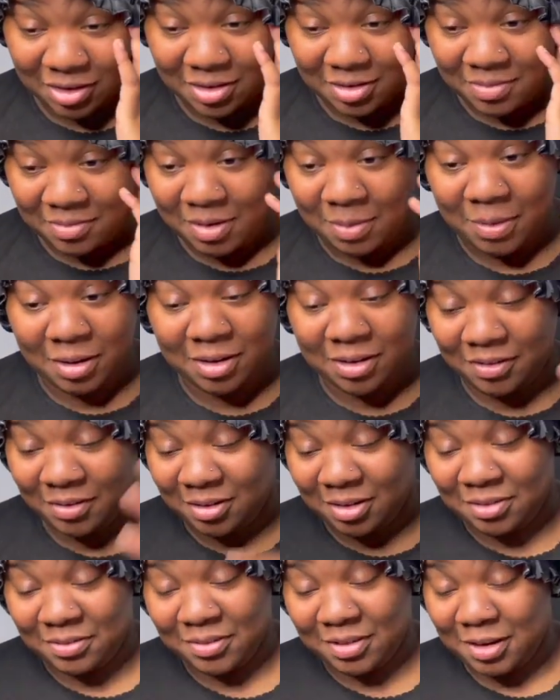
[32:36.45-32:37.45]
if I don't even
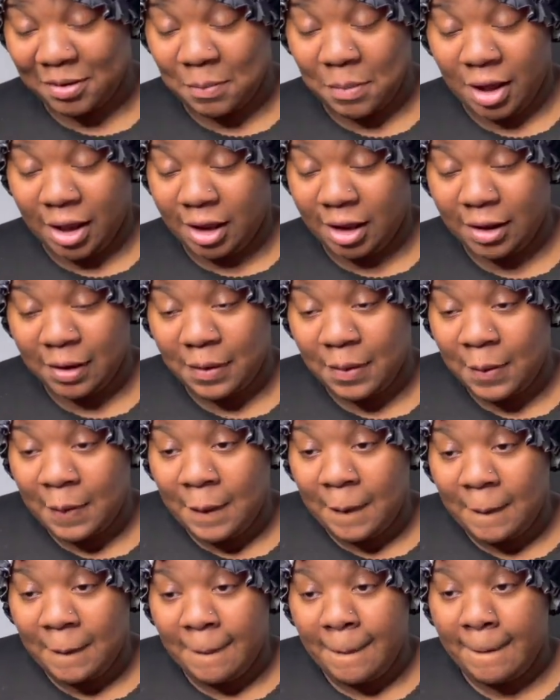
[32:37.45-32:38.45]
want to think about it.
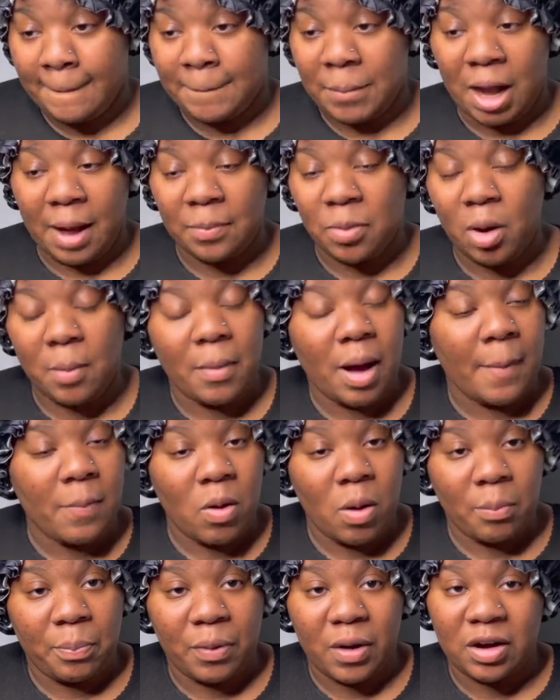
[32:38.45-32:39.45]
But I'm
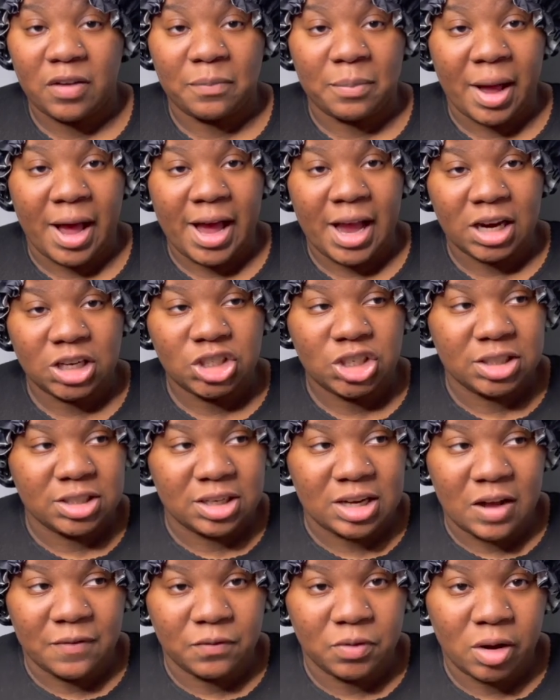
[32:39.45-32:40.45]
not proud of my actions,
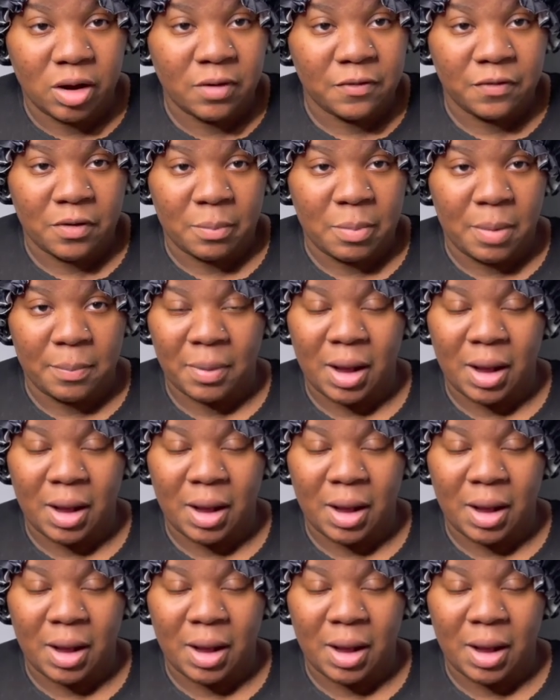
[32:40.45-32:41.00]
and I've learned from it.